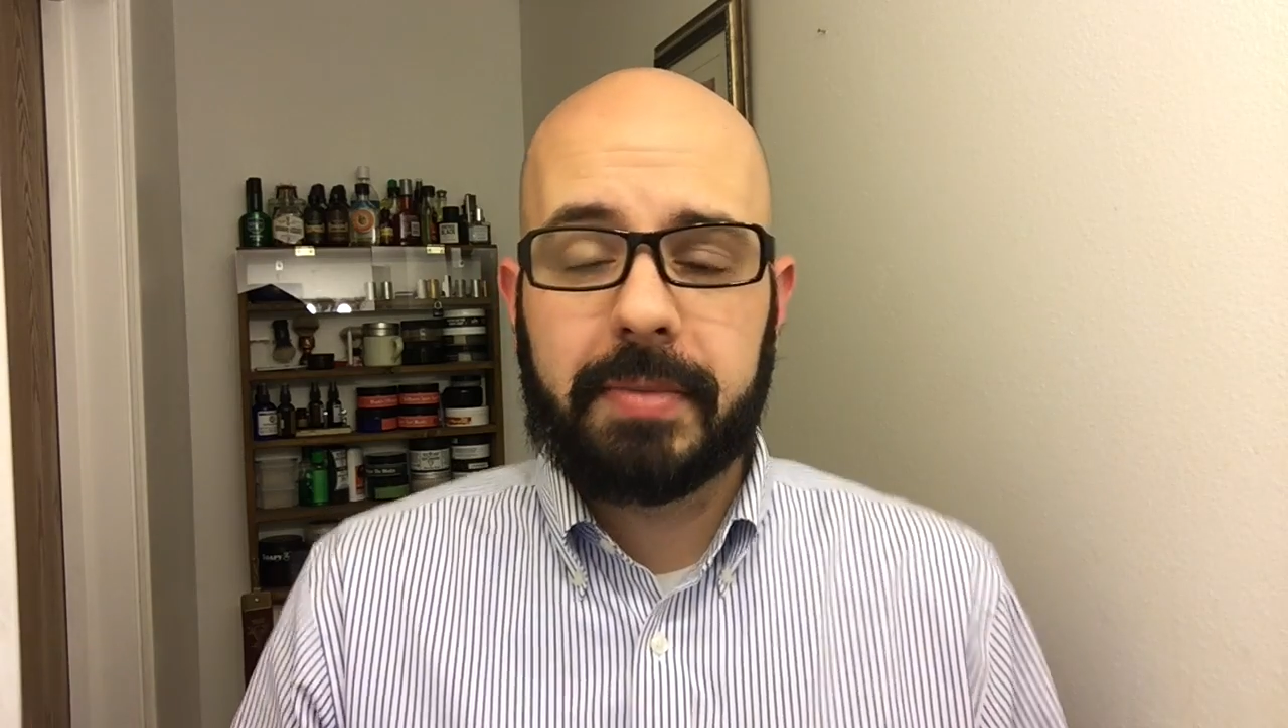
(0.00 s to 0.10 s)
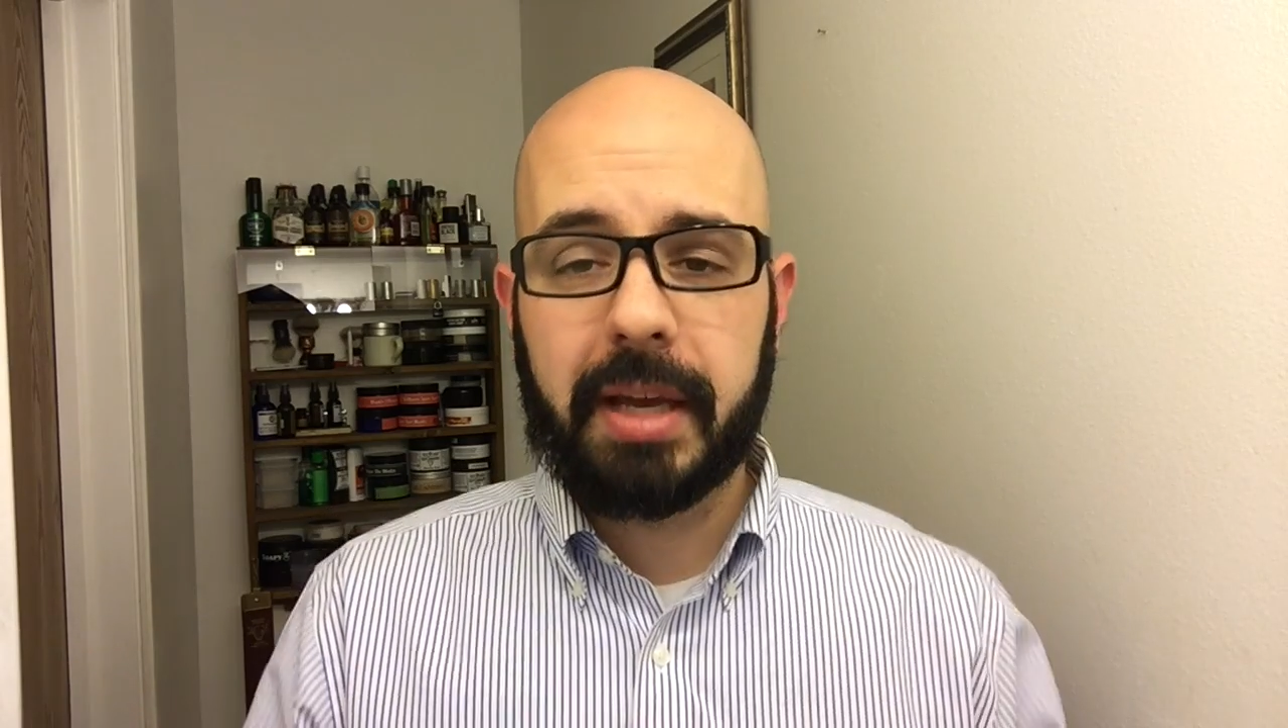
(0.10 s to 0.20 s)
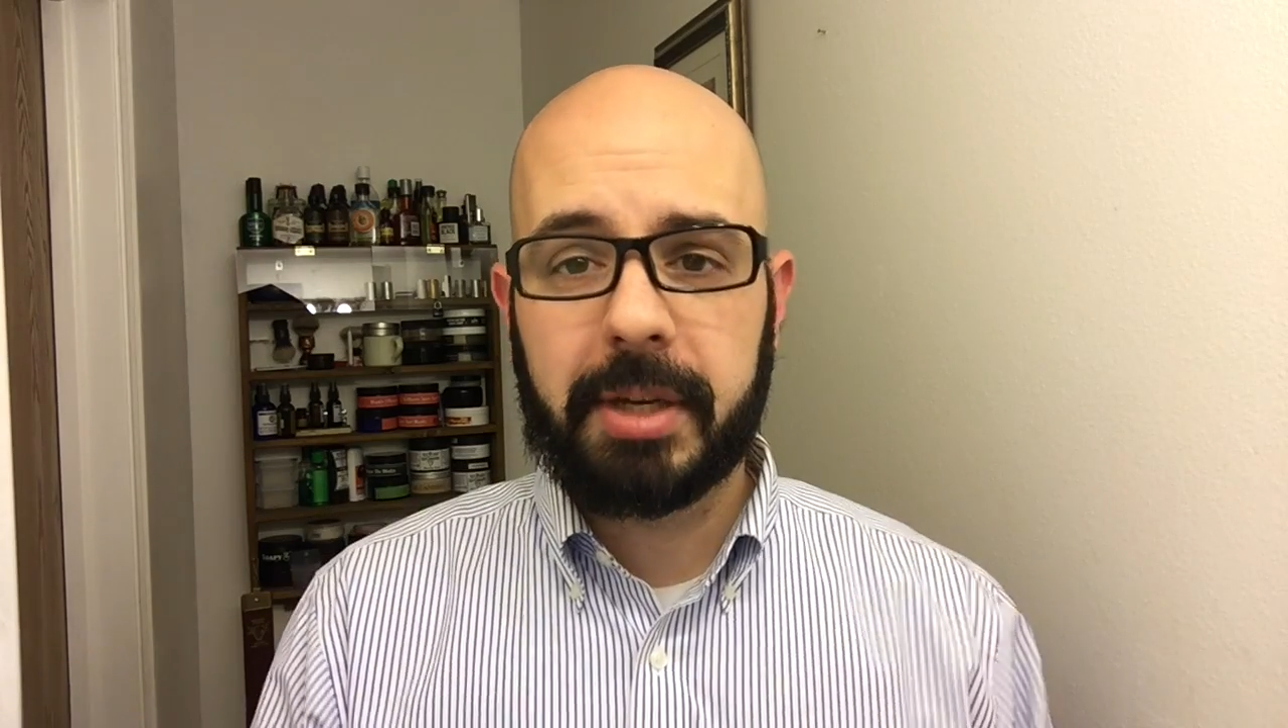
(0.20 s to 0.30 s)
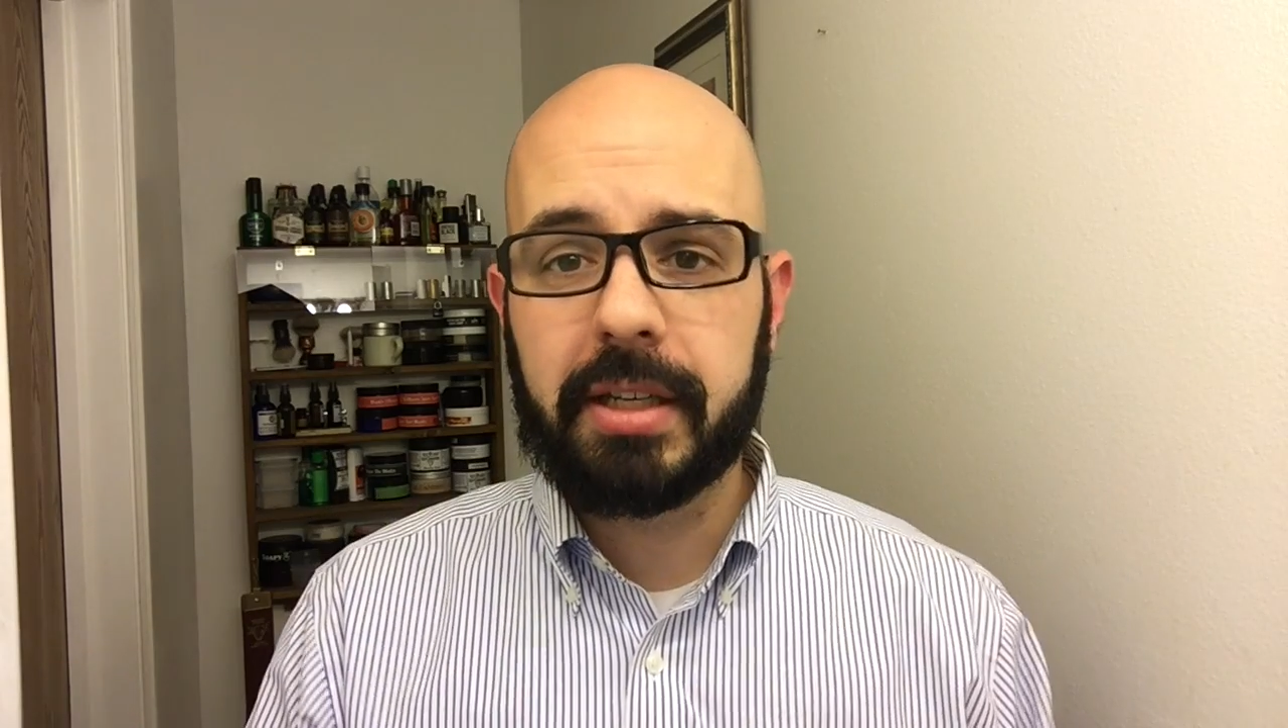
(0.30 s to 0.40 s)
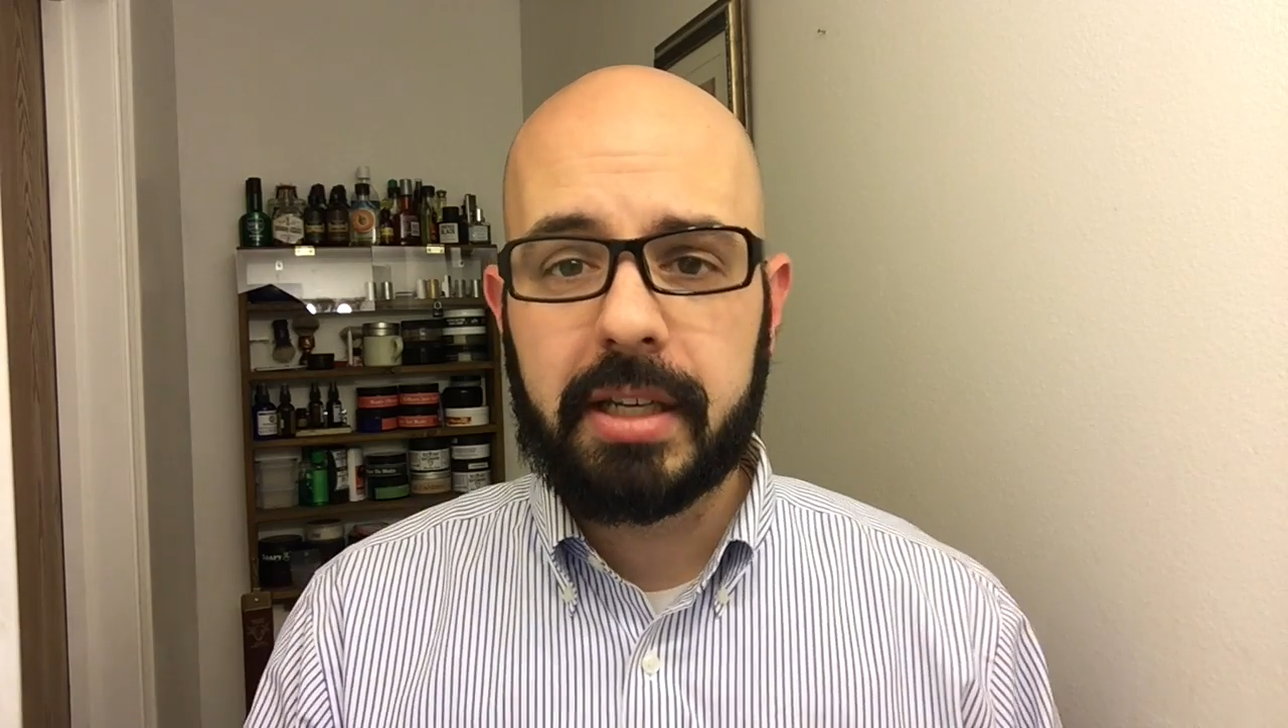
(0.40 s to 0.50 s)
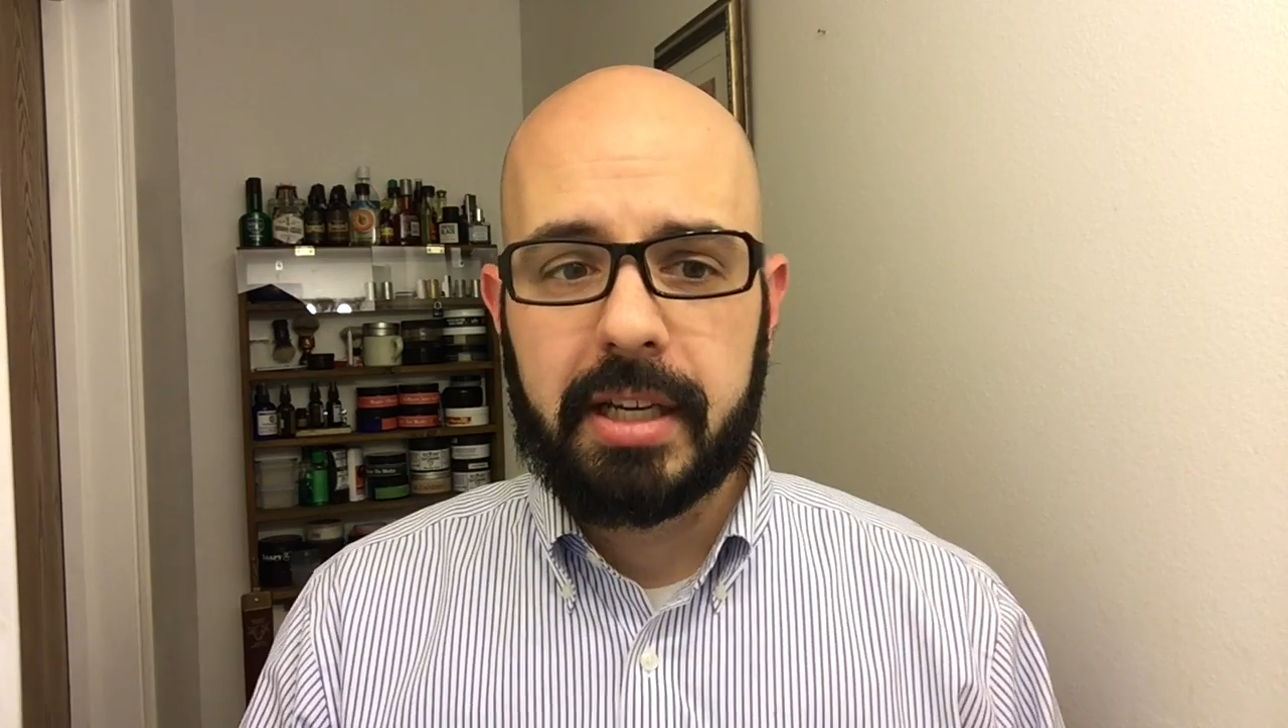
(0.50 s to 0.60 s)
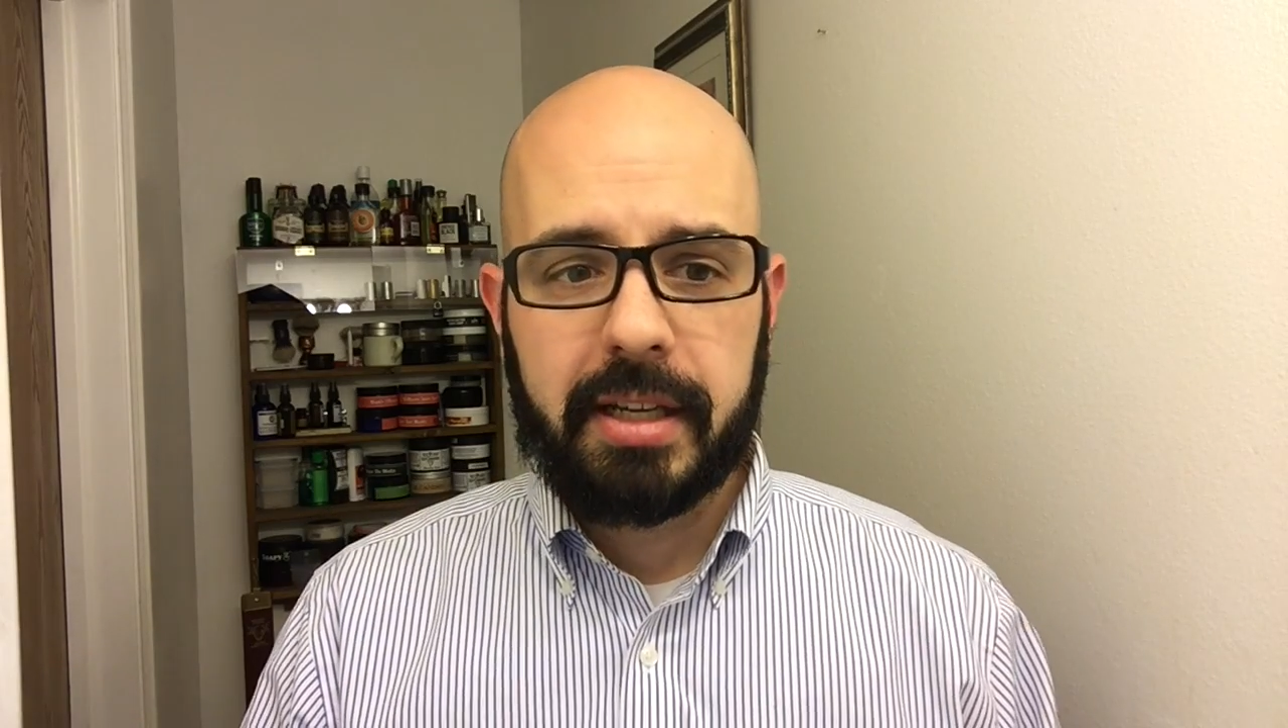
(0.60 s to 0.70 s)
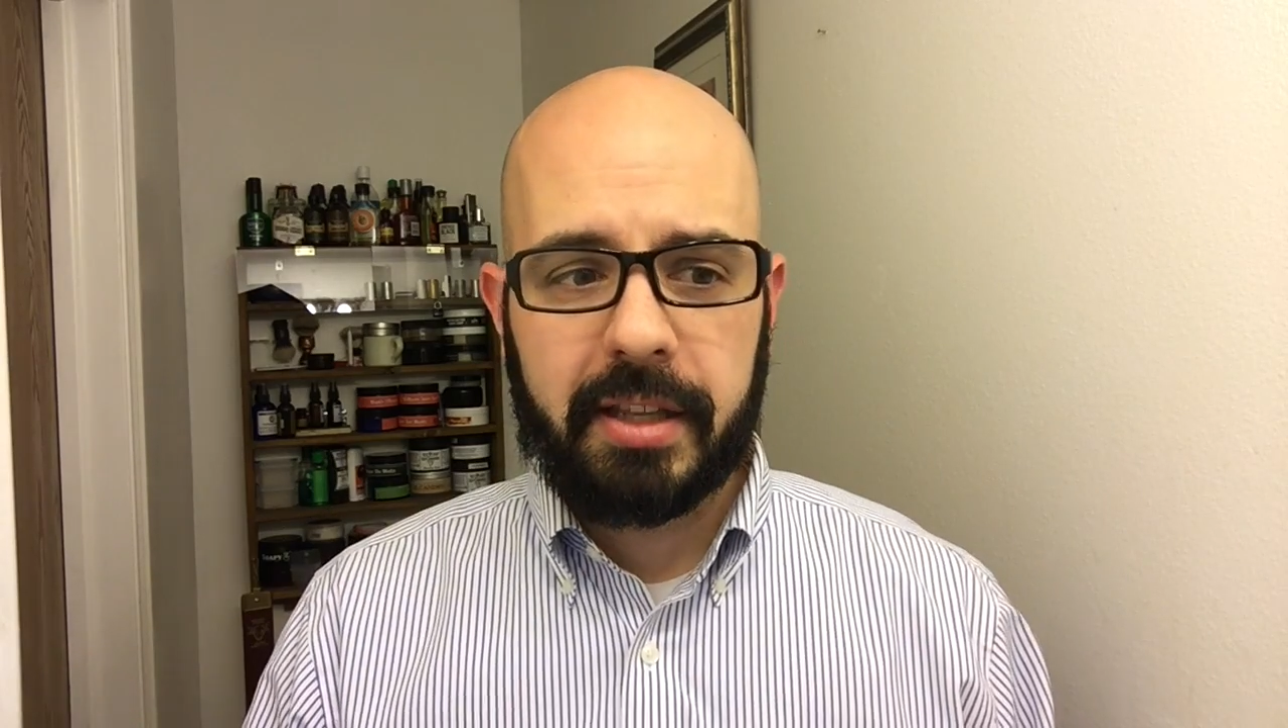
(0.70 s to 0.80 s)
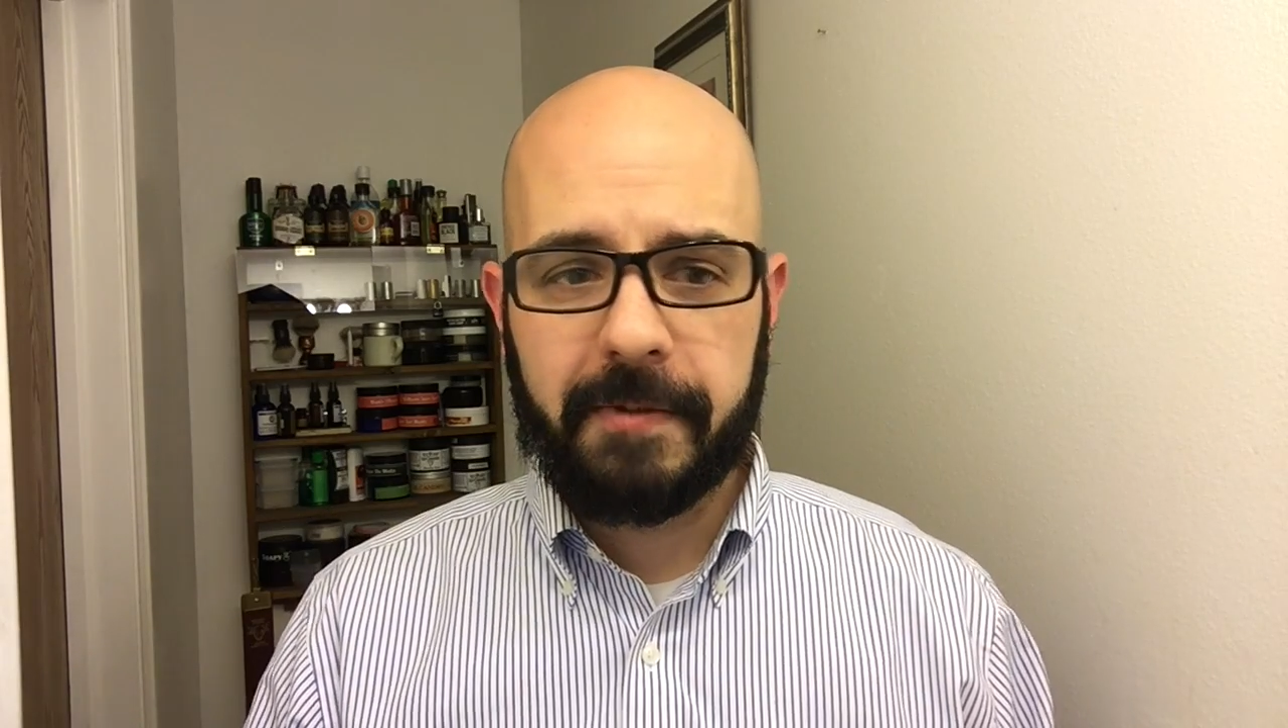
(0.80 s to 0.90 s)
I mean, the